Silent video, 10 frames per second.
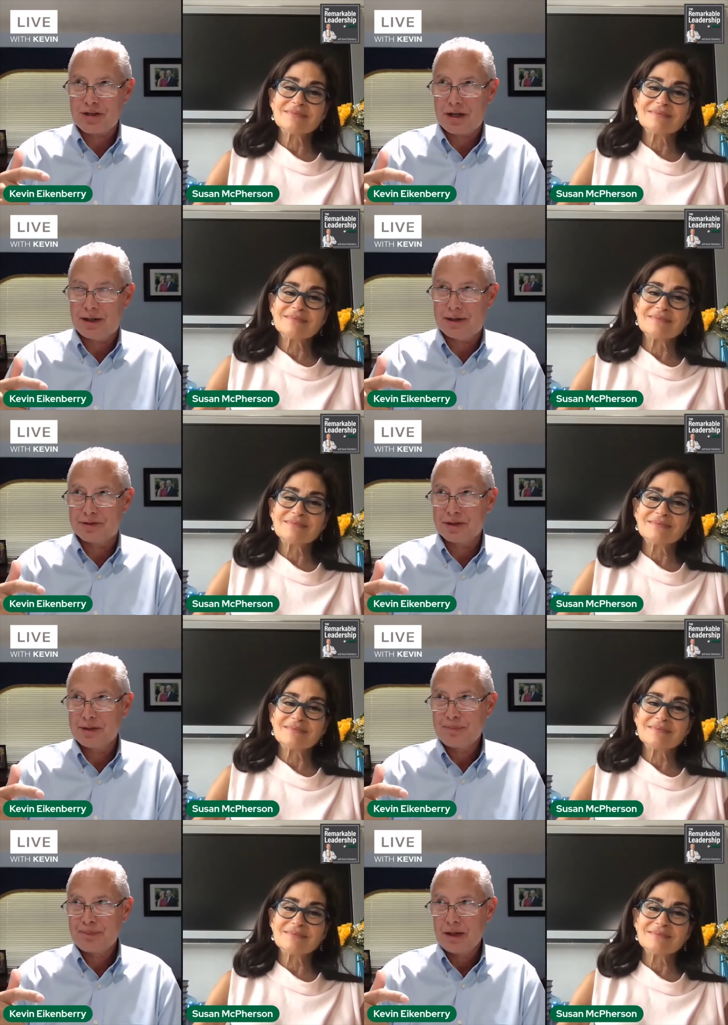Speaker 1: of,
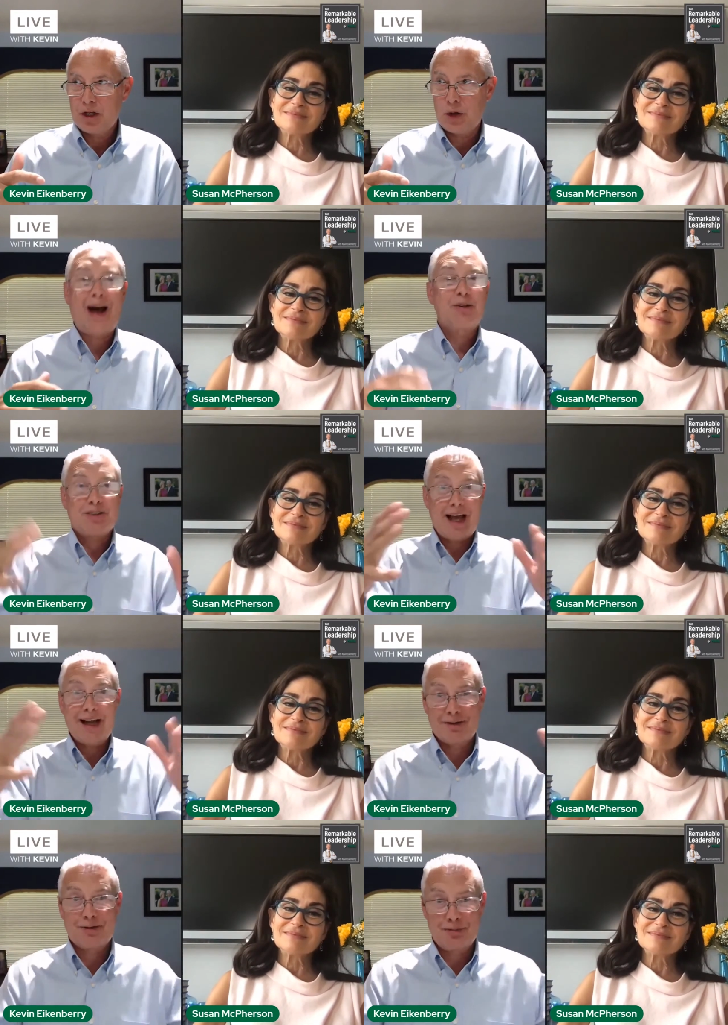you know, outside
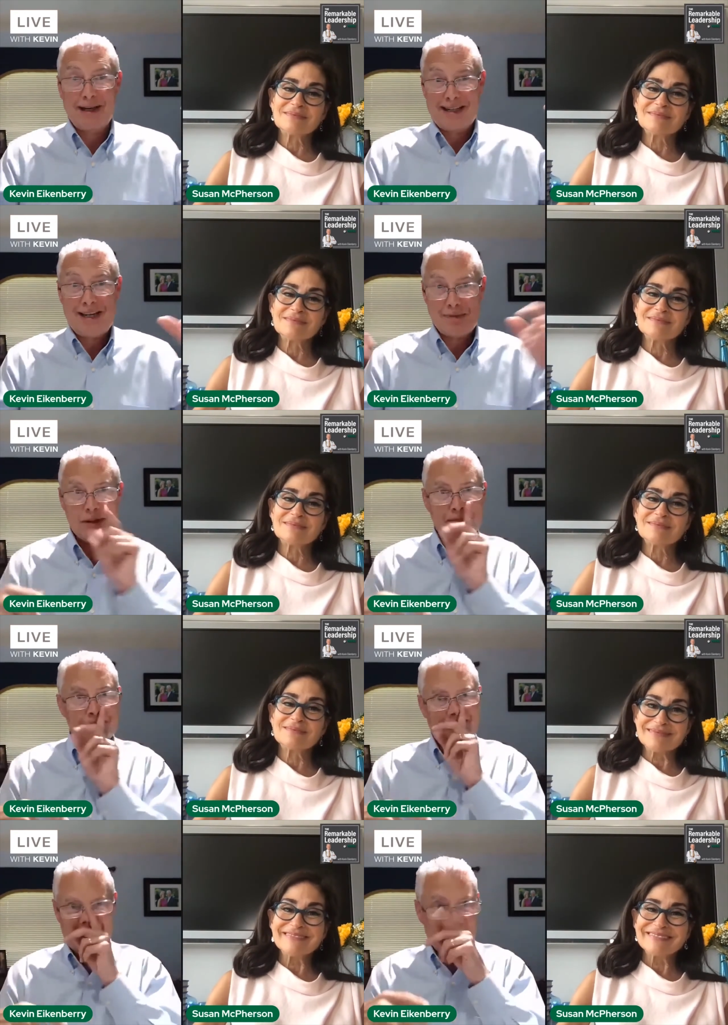of my team.
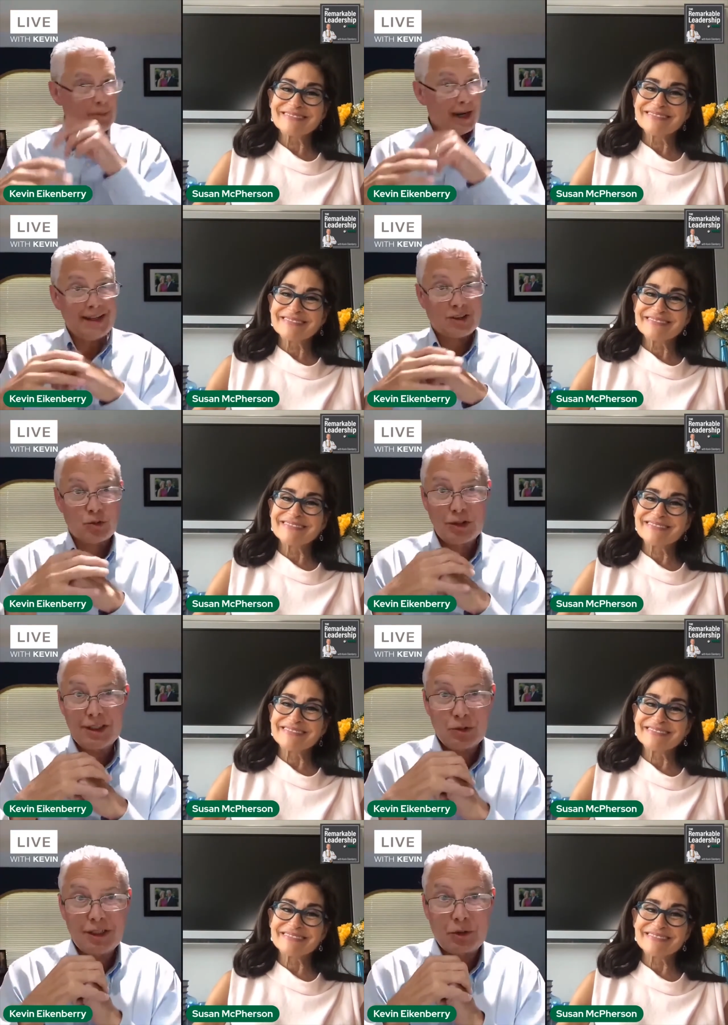But I think it's a really,
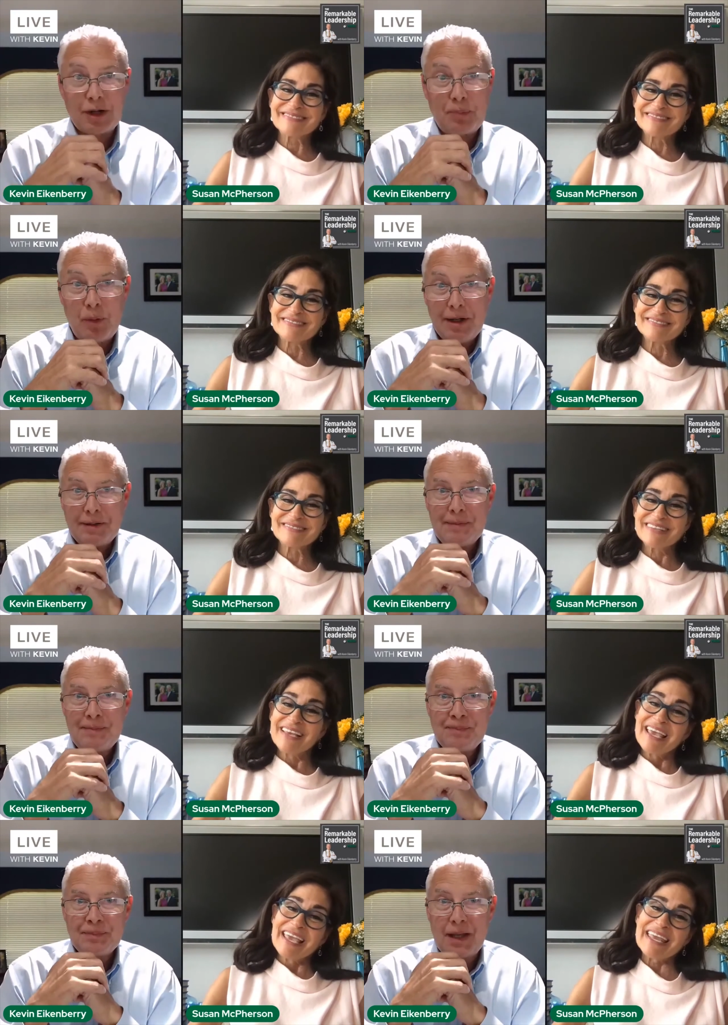really great point.
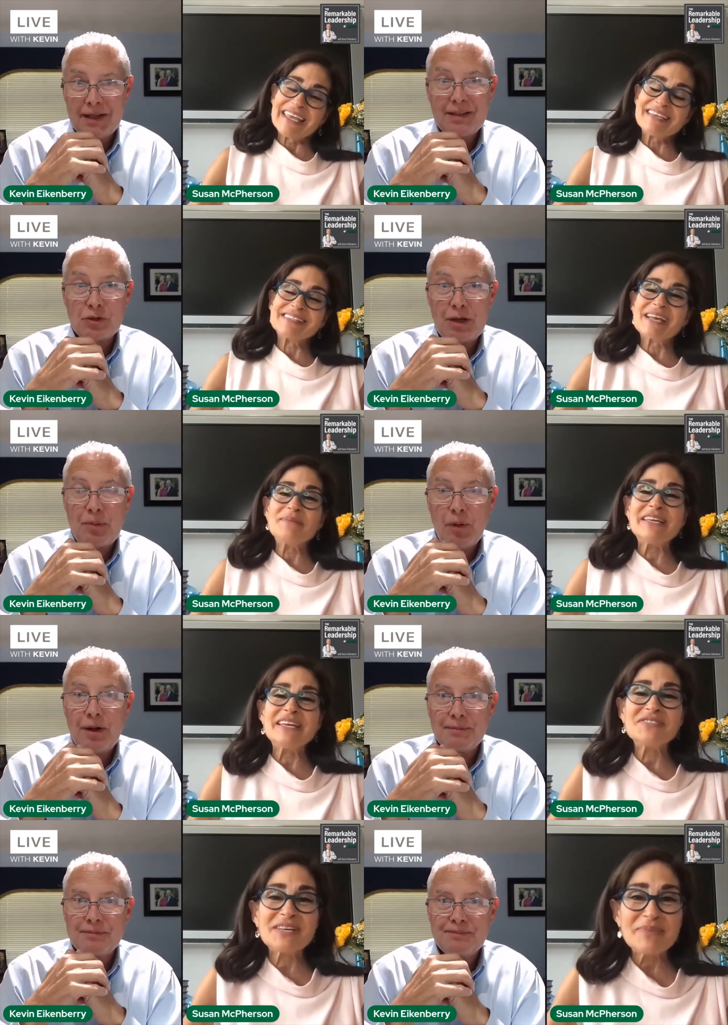It's a great point.
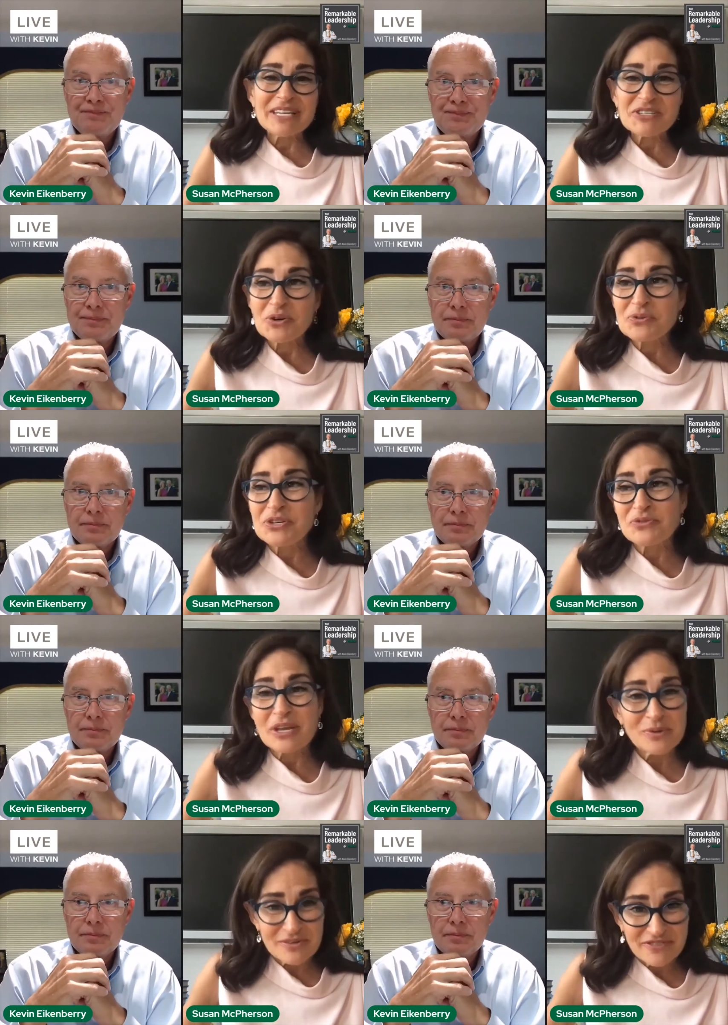
Speaker 2: If somebody told you they
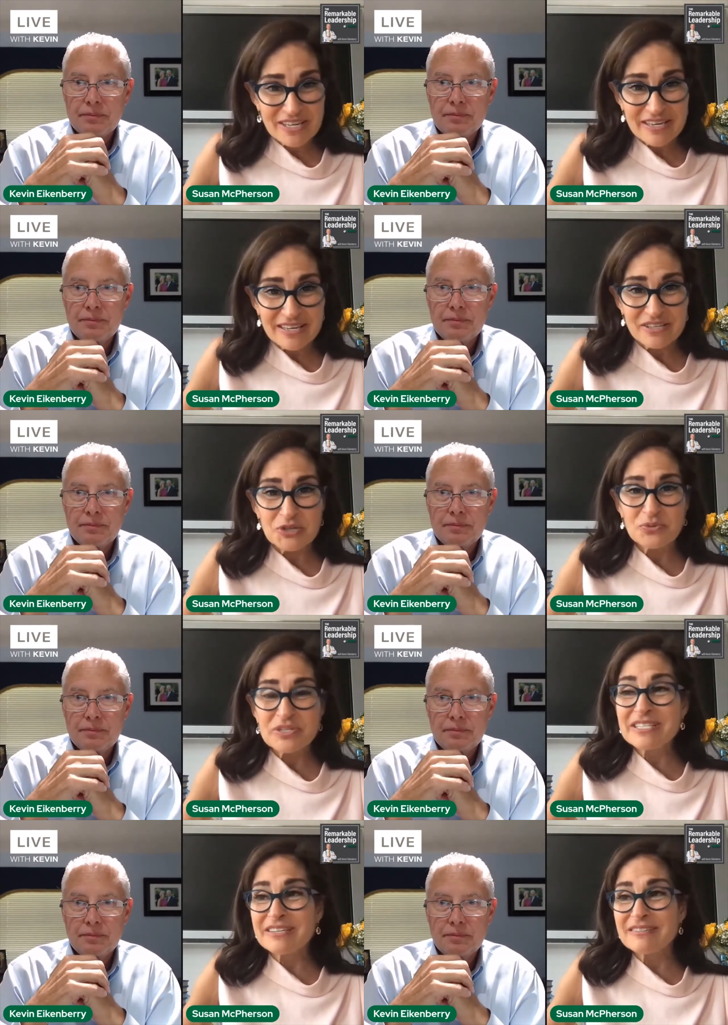were a vegan, you
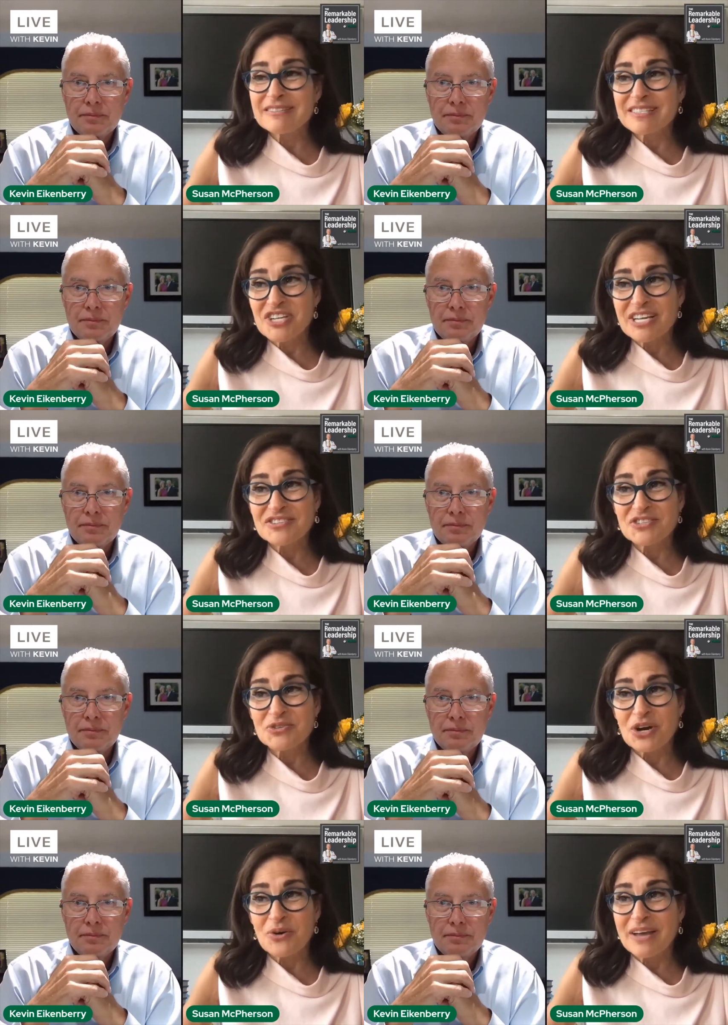wouldn't suggest you
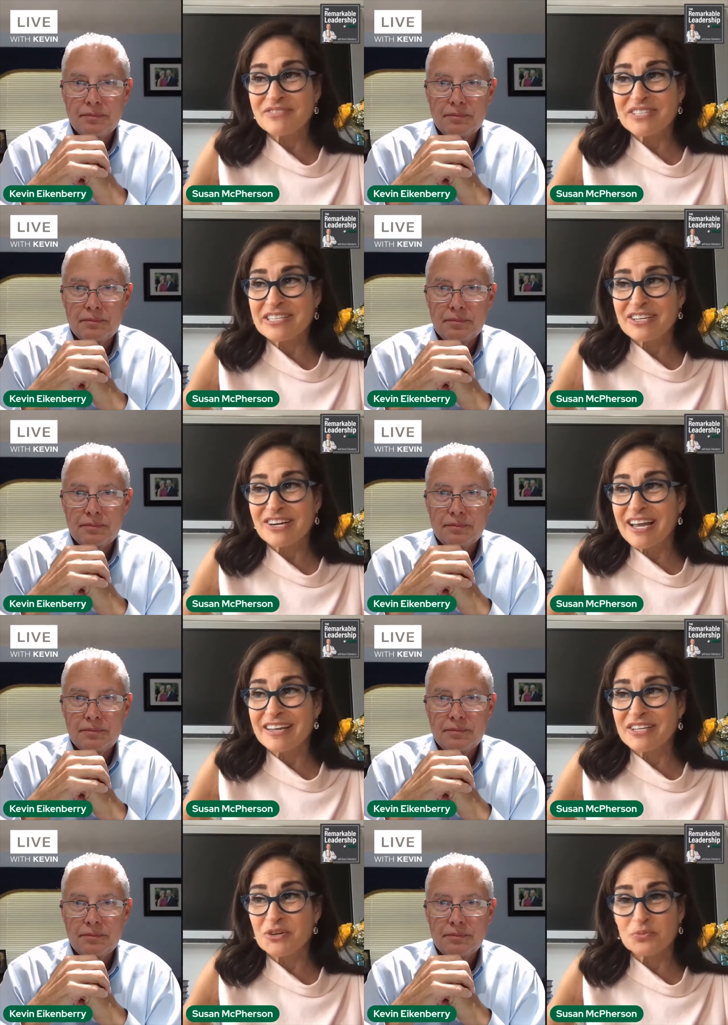go have dinner
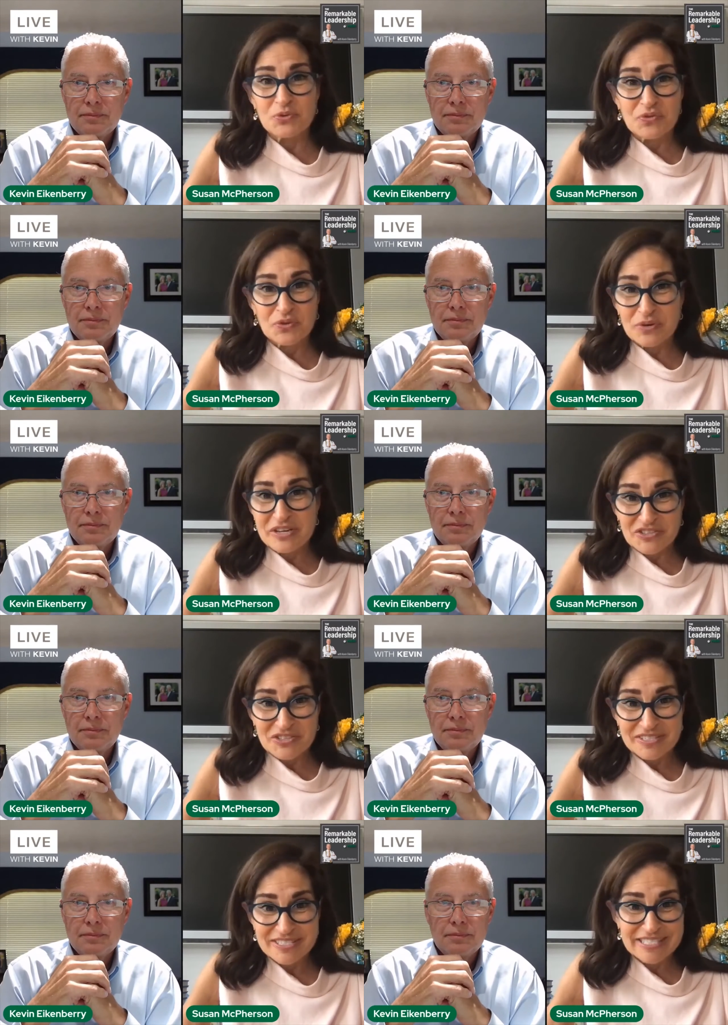at, you know, Ruth
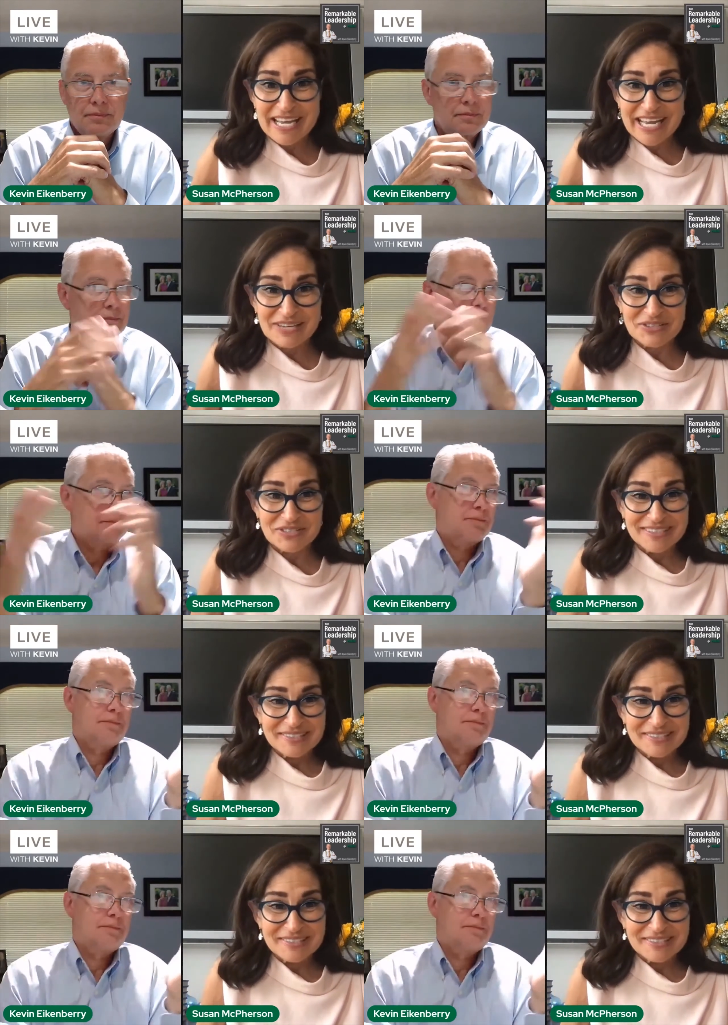Chris Steakhouse,